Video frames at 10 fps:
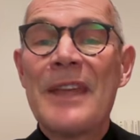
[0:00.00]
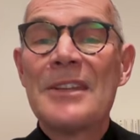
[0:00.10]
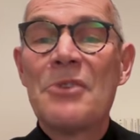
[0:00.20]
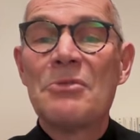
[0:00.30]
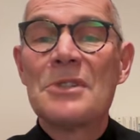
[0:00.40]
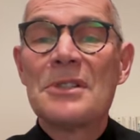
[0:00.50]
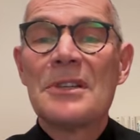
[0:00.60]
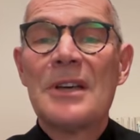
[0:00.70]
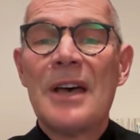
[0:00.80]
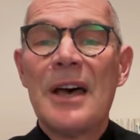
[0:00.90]
they don't,
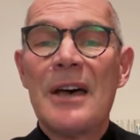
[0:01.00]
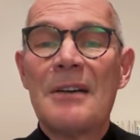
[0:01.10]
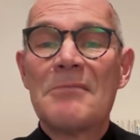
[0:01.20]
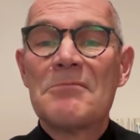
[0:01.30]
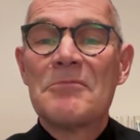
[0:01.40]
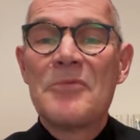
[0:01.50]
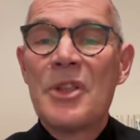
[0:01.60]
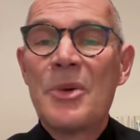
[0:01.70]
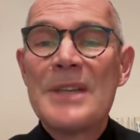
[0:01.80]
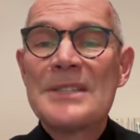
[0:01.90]
the
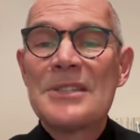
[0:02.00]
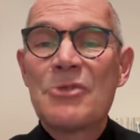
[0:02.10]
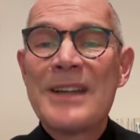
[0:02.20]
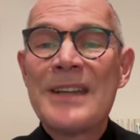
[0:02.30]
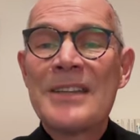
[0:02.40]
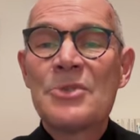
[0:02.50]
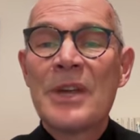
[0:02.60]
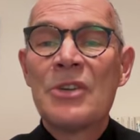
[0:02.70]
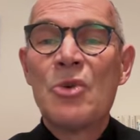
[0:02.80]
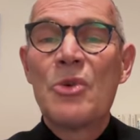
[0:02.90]
US is threatening to
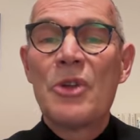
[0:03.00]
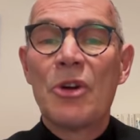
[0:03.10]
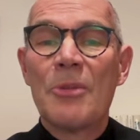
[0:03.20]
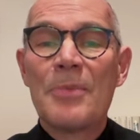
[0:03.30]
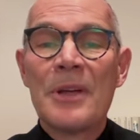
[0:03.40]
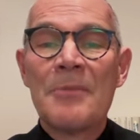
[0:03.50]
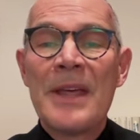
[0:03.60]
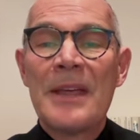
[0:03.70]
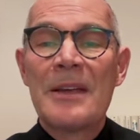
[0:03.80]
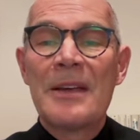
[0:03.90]
ignore Europe and
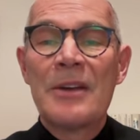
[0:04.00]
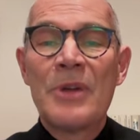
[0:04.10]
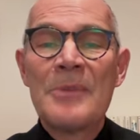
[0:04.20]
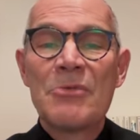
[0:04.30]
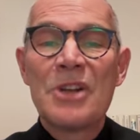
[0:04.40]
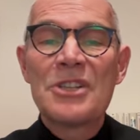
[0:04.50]
make agreements with